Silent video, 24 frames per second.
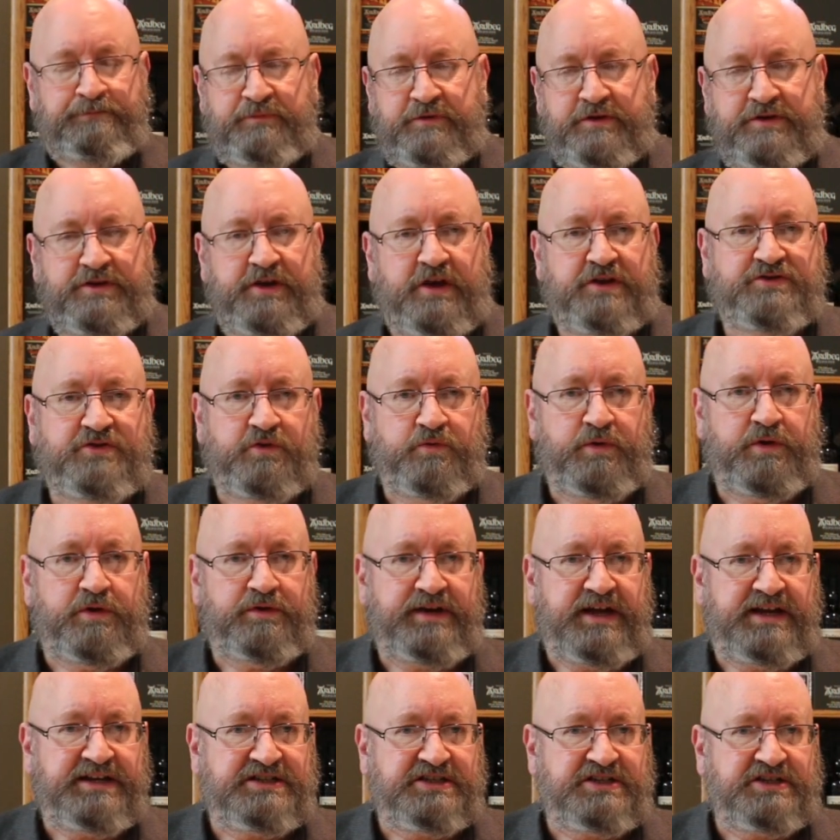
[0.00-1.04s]
There's also a real
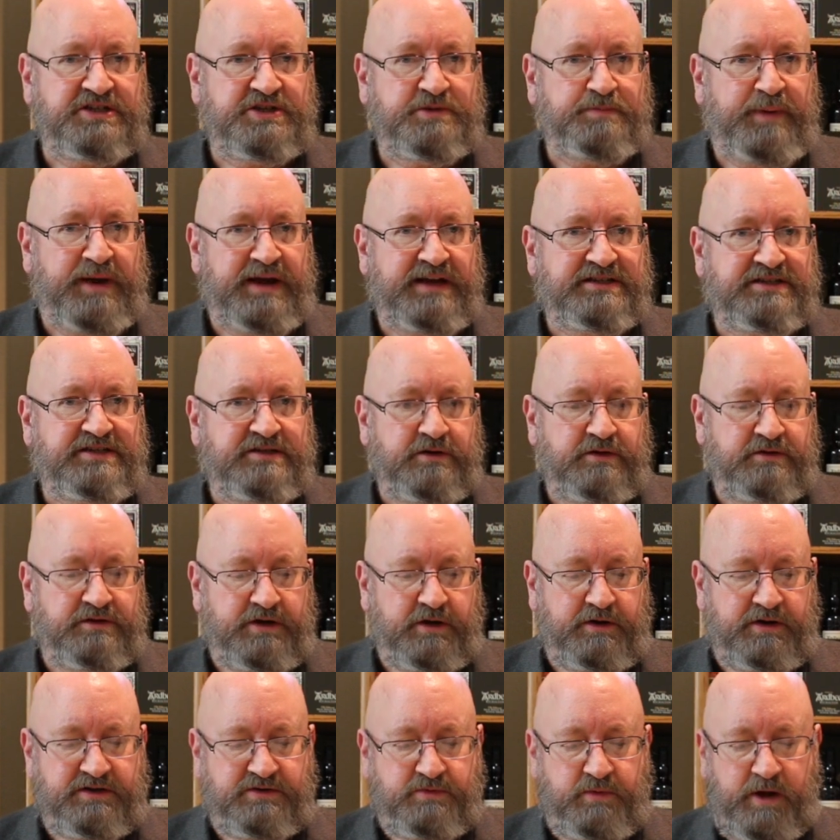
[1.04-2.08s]
nice spice note
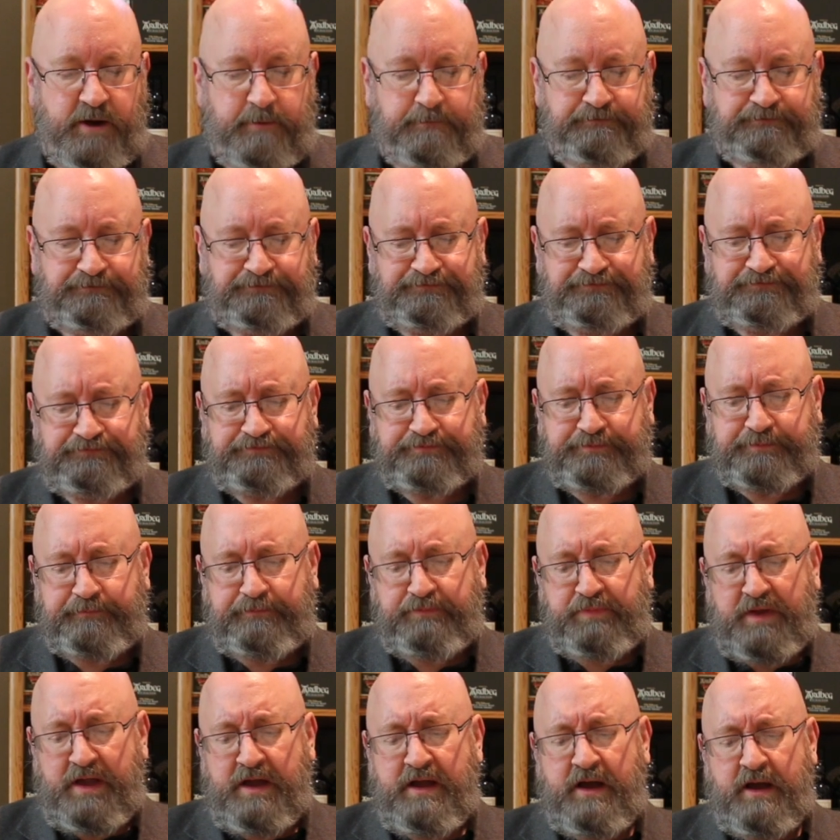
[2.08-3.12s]
there as well.
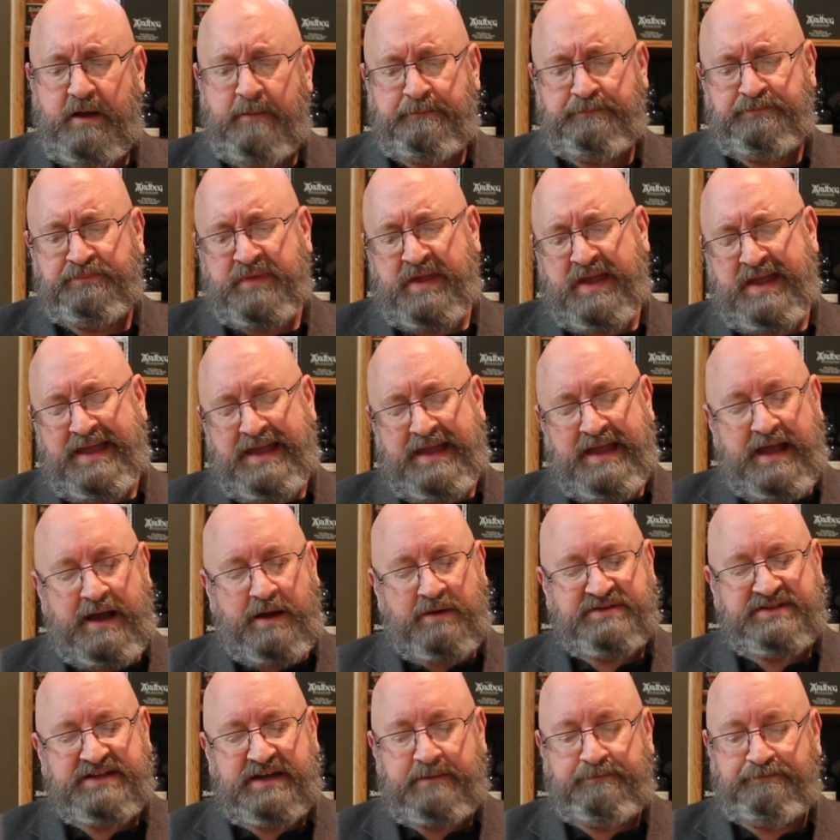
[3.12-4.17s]

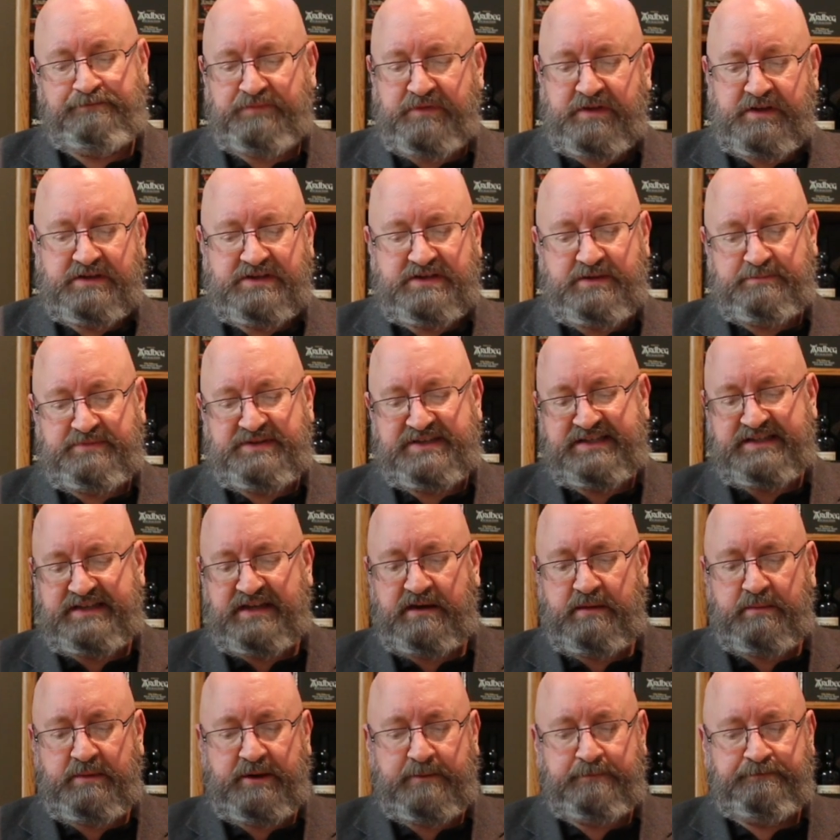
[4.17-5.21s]
I'll say some
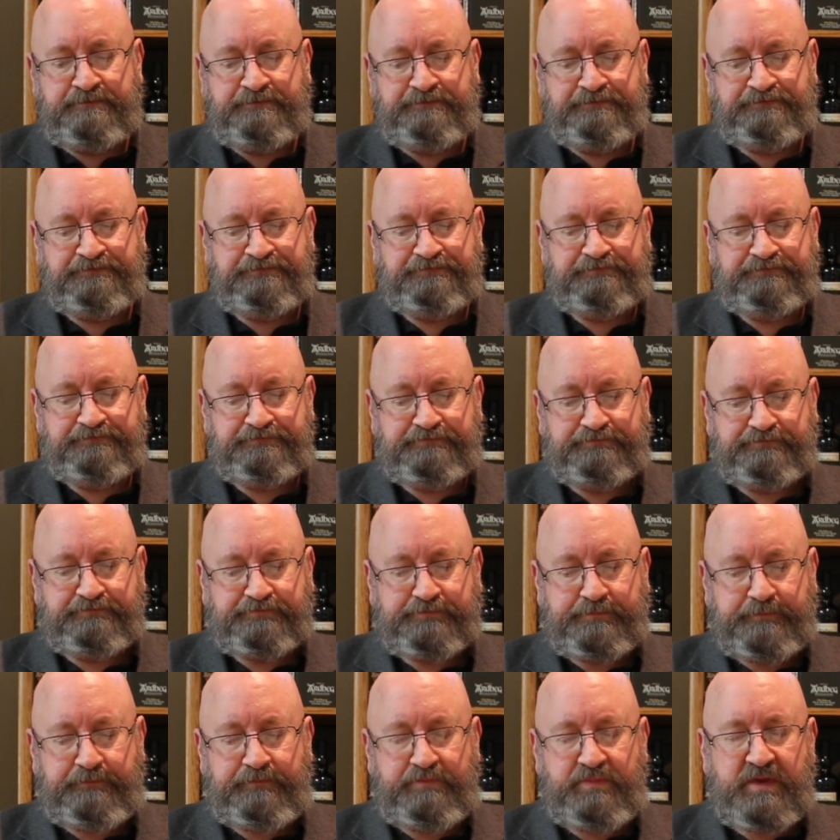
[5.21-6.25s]
cinnamon,
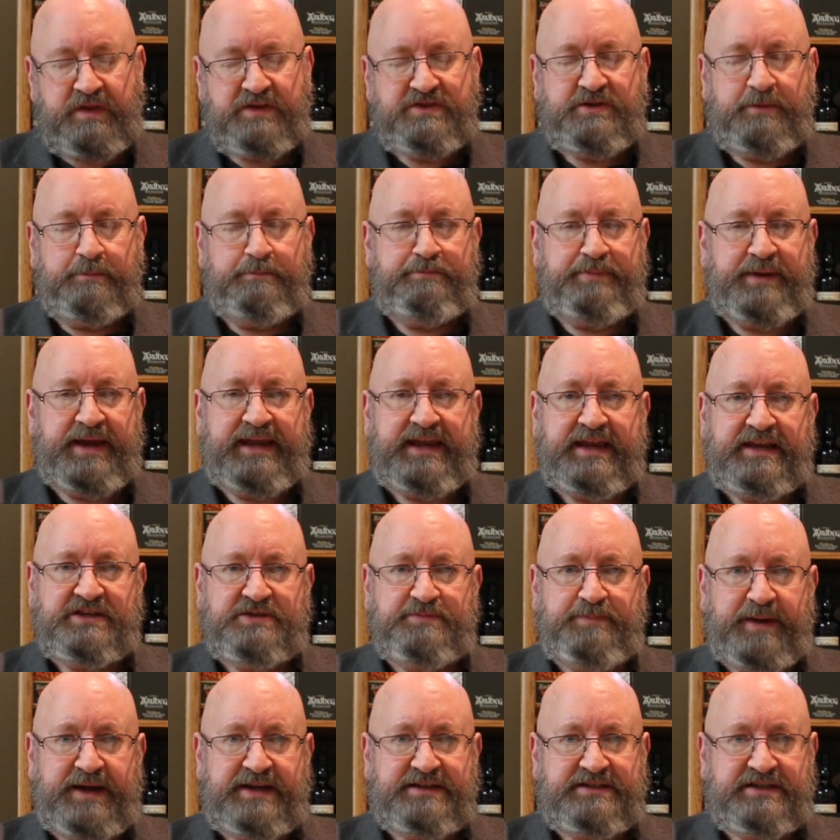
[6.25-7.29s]
some baking
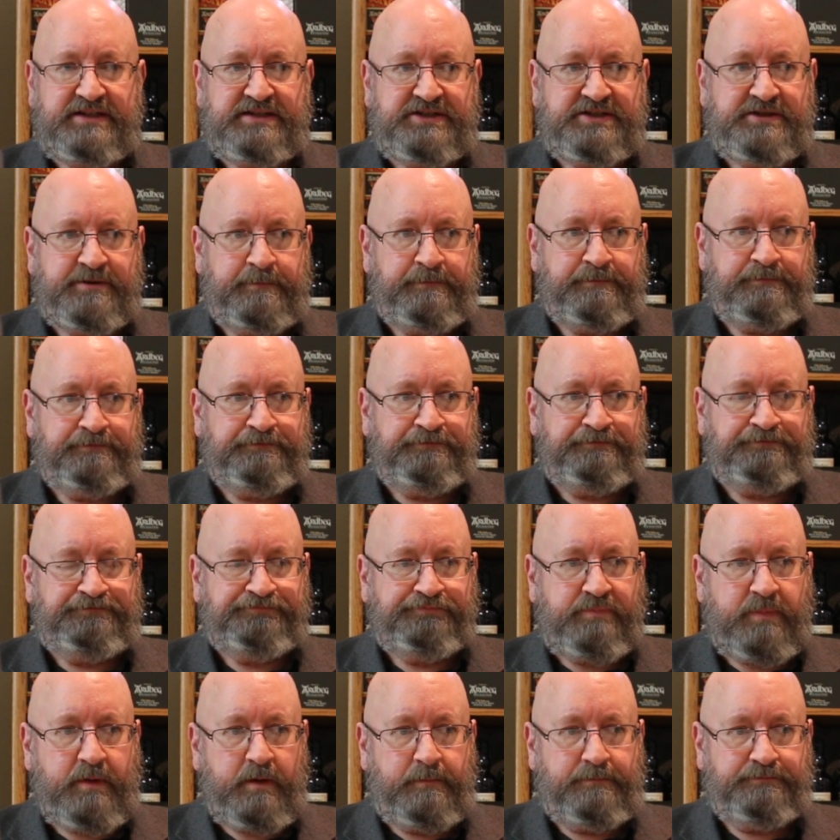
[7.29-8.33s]
spices,
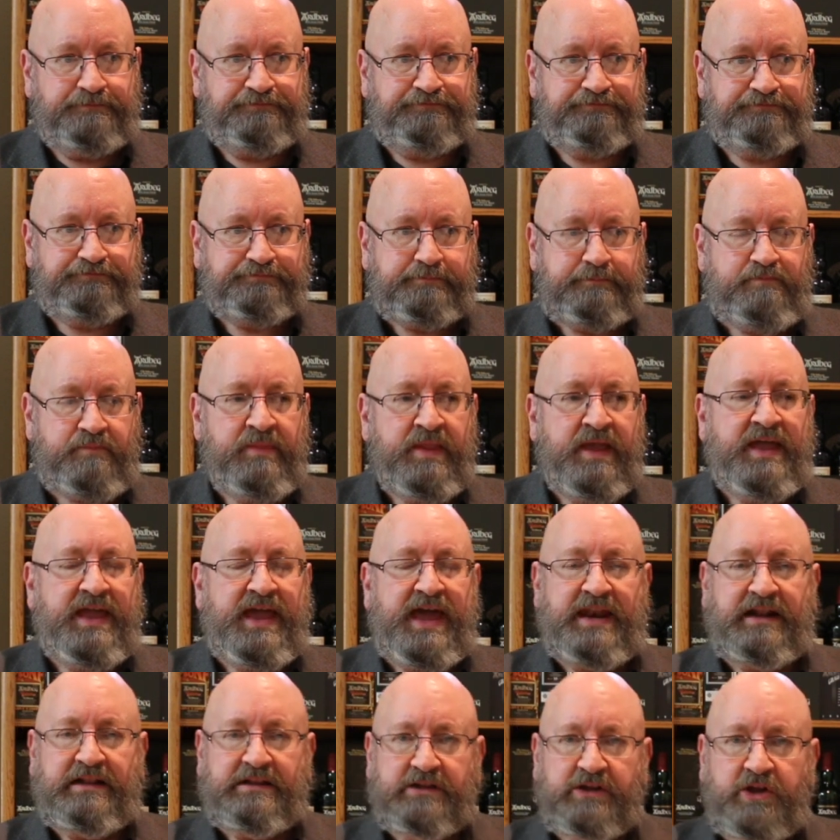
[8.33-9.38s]

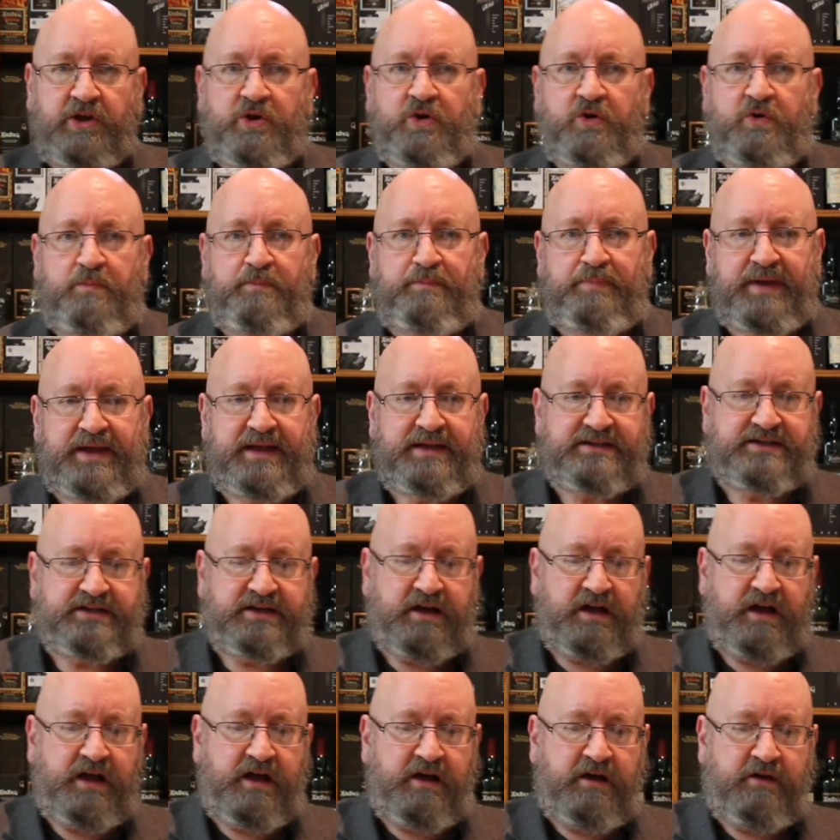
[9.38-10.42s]
and a little
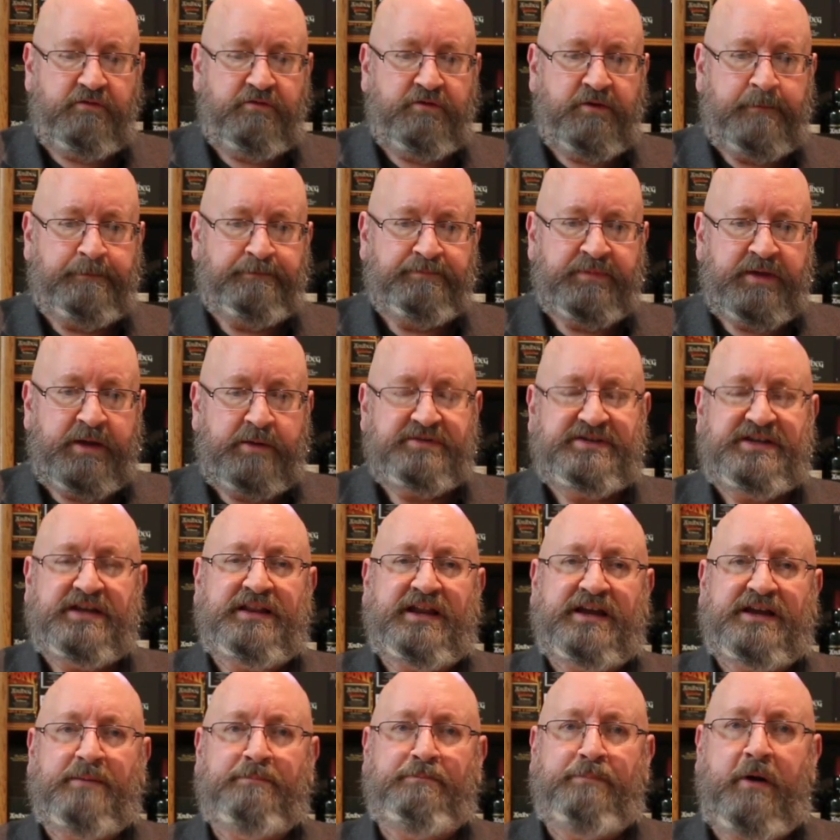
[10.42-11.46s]
bit of, let's say,
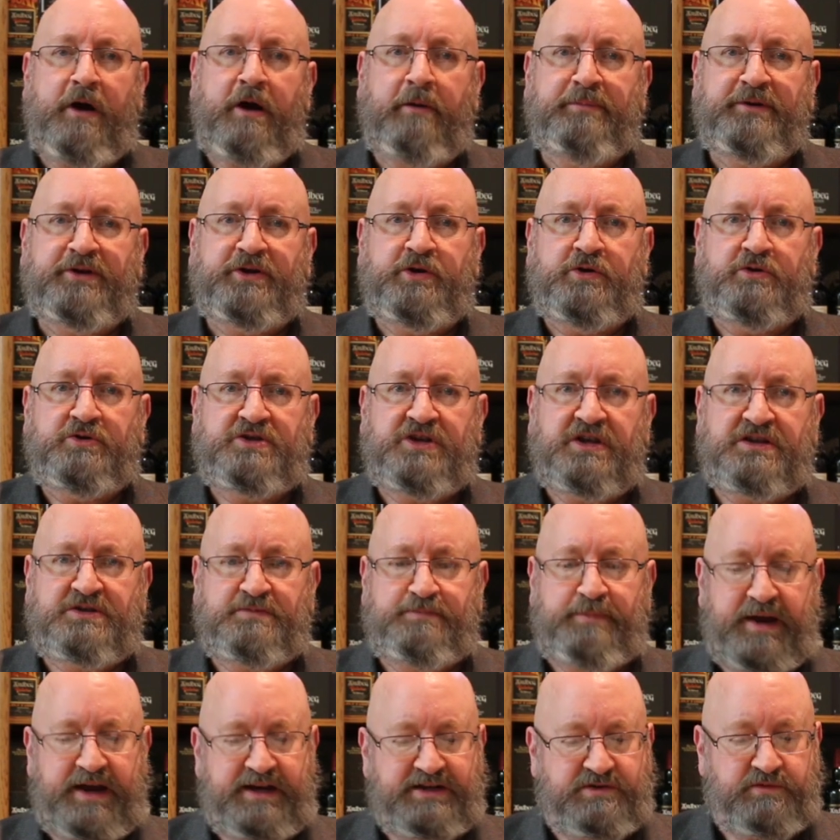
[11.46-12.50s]
like a barbecue
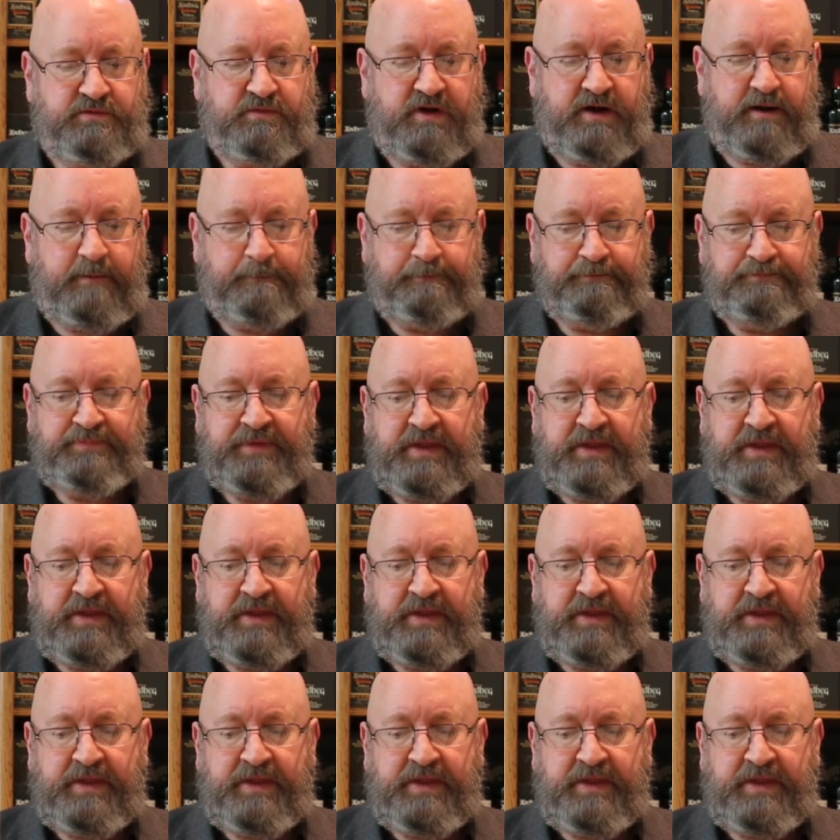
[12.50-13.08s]
spice rub.